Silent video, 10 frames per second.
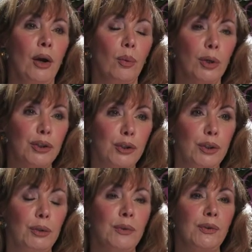where
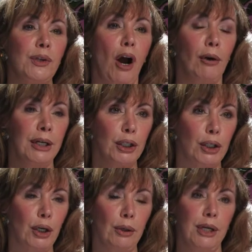students are
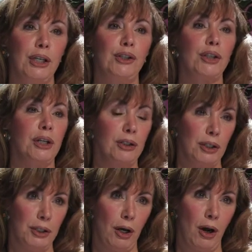encouraged to
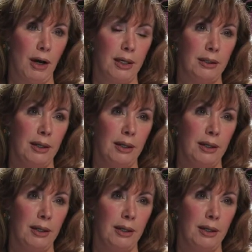talk.